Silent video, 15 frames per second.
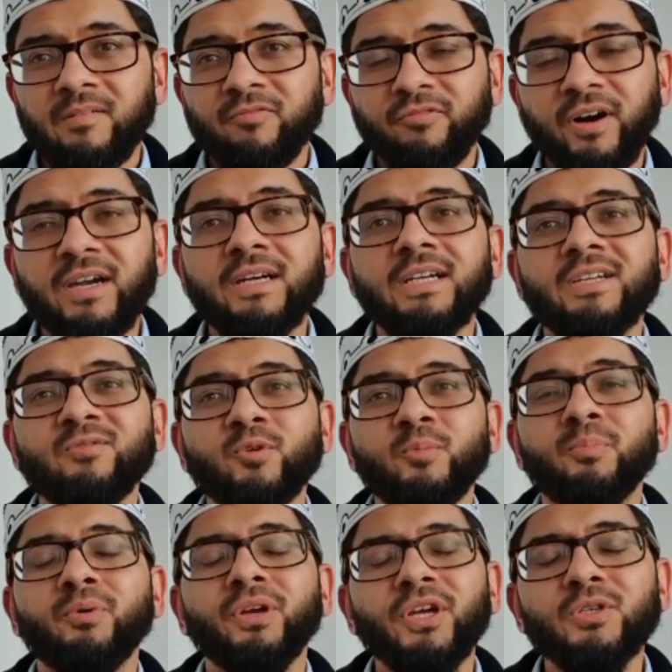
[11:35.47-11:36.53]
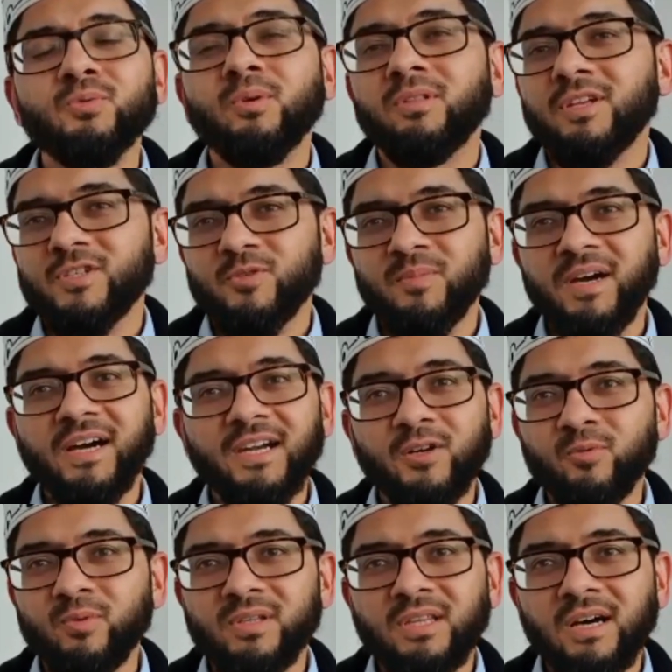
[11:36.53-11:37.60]
Finally, we pray to Allah subhanahu
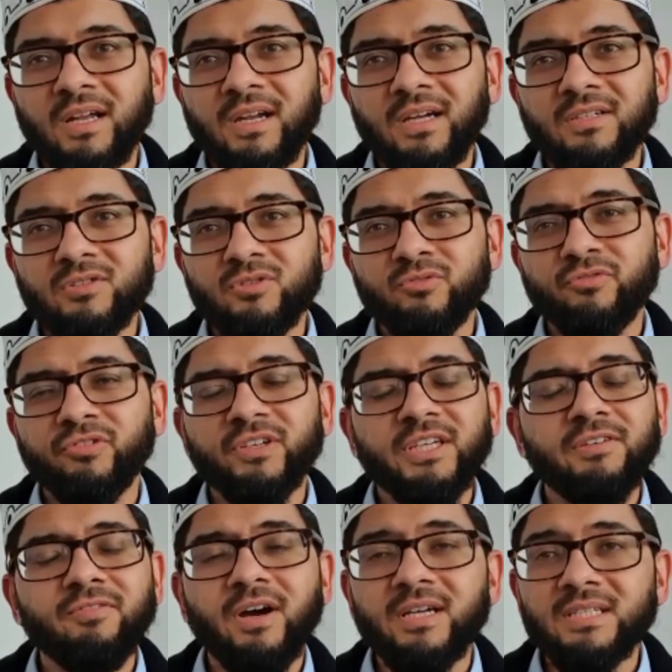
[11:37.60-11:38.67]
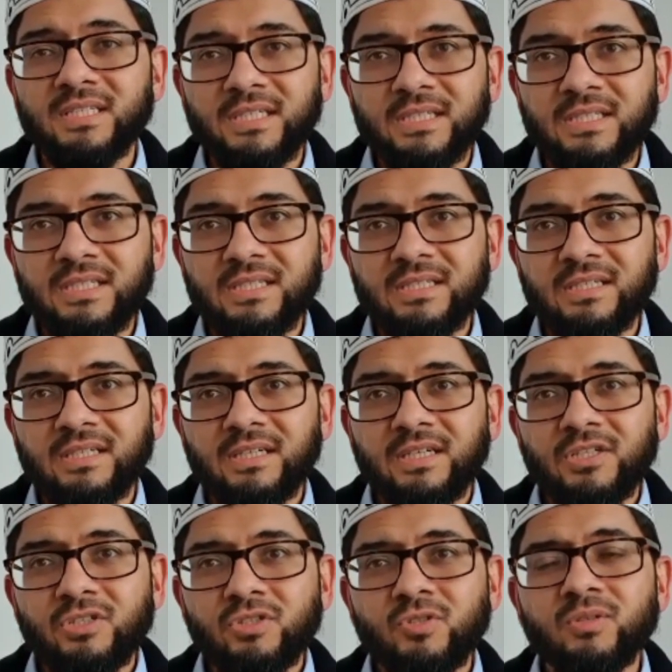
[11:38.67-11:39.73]
wa ta'ala to forgive our sins,
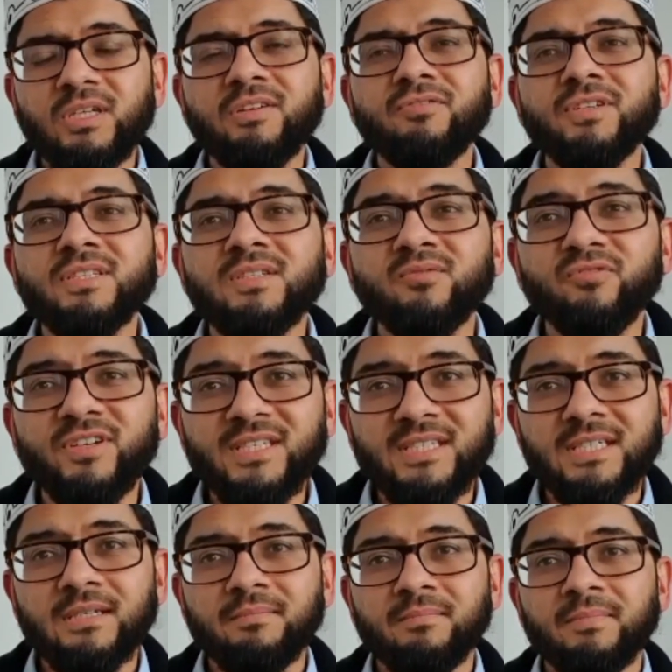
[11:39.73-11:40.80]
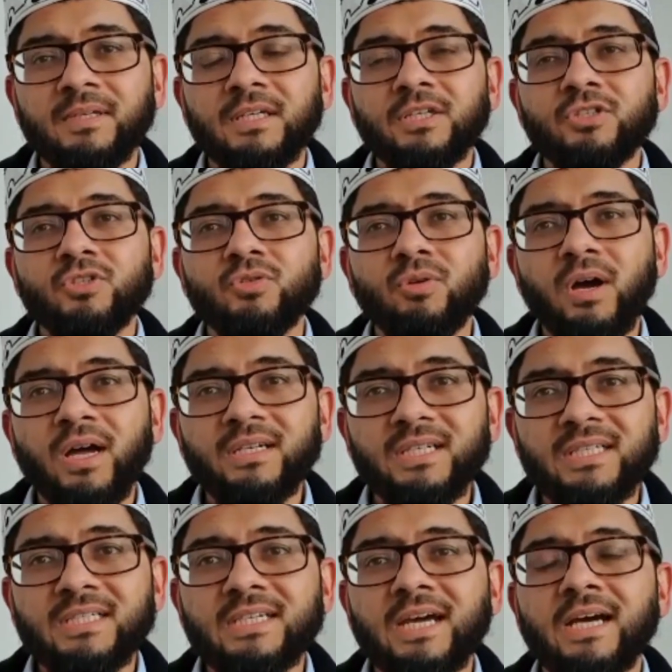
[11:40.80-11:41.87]
to give us the wisdom to
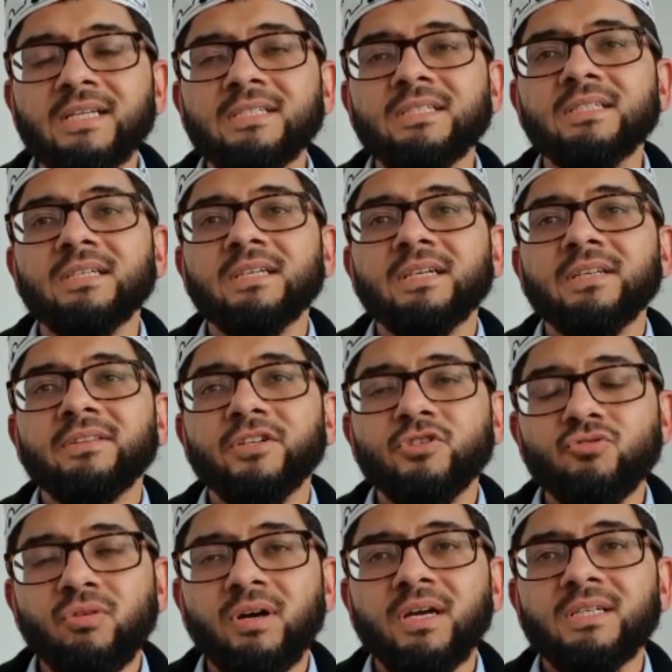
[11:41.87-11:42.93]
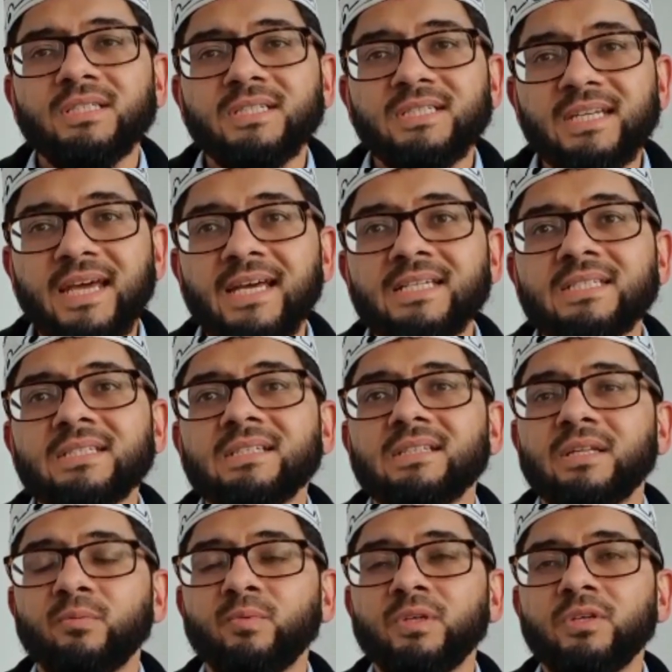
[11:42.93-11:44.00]
understand the trials and tests
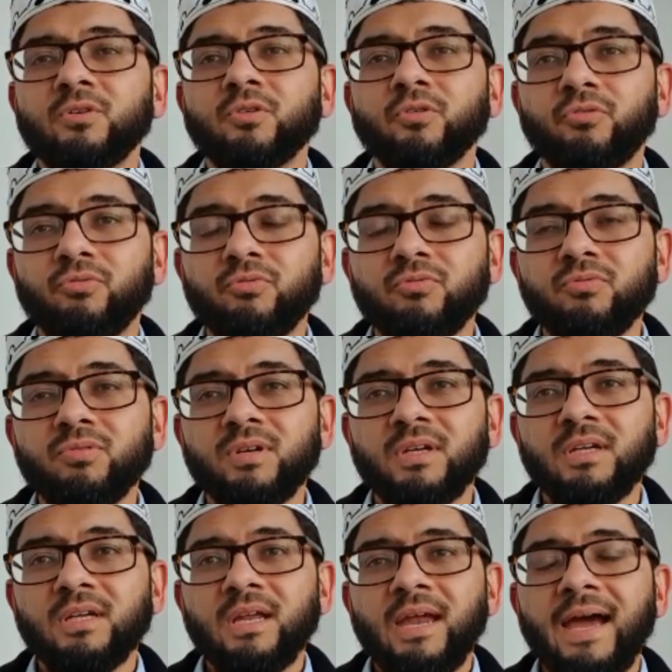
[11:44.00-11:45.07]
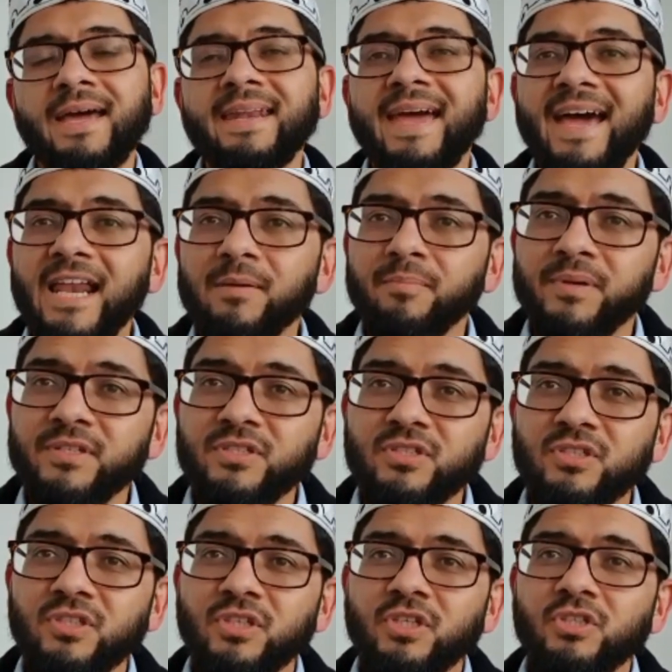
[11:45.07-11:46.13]
that we go through, and help
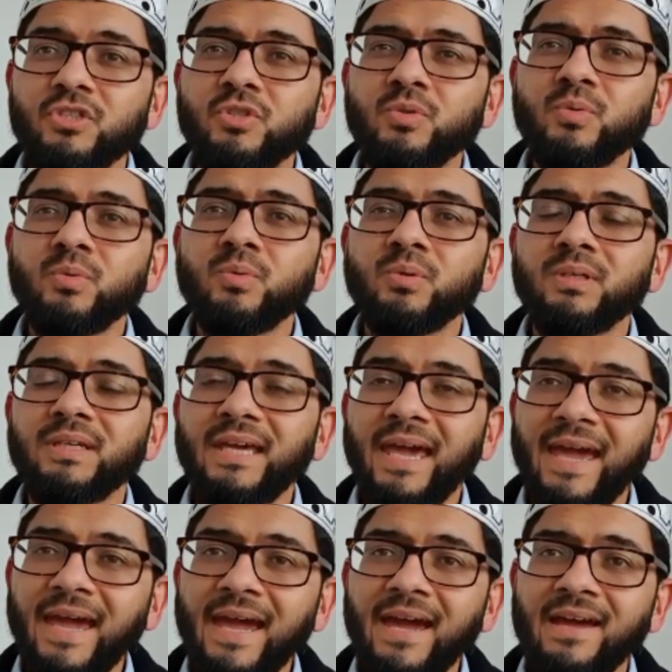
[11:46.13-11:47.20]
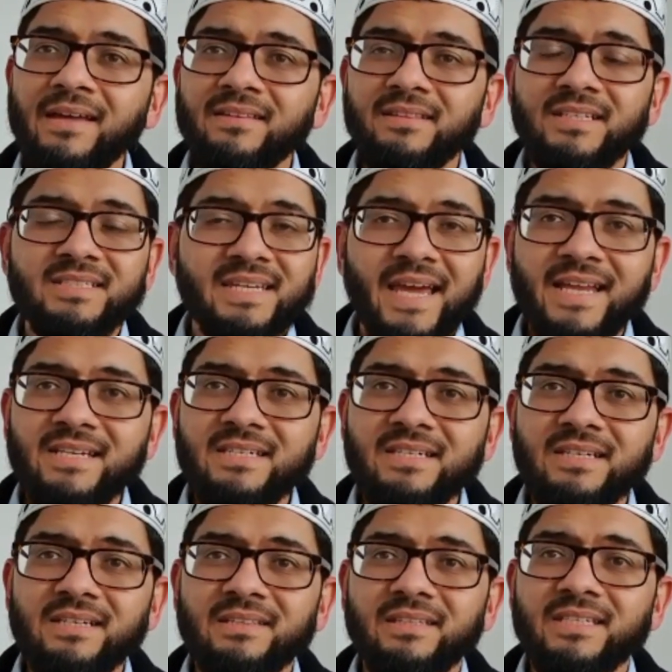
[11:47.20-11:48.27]
us to care the
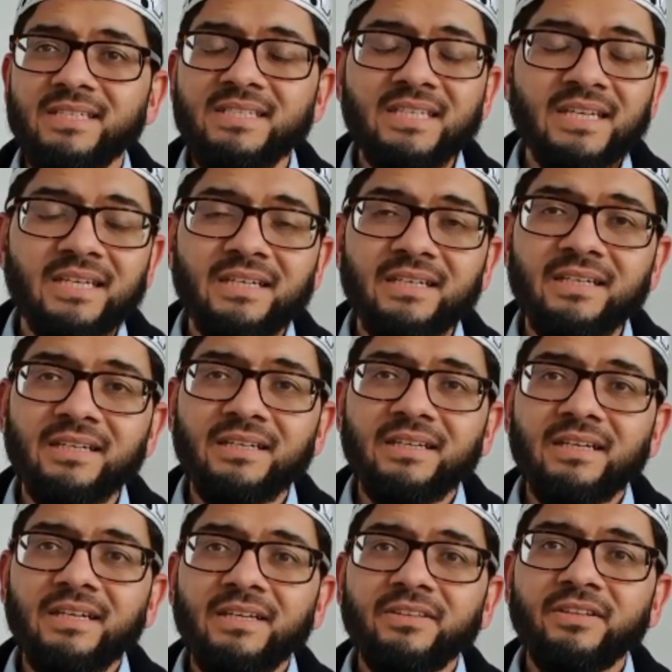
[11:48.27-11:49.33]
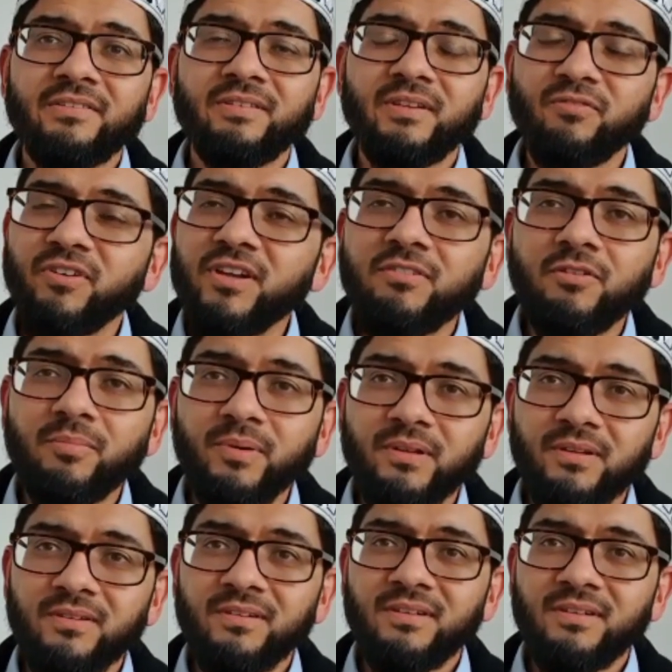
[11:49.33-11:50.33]
tender, the sick, the, the vulnerable,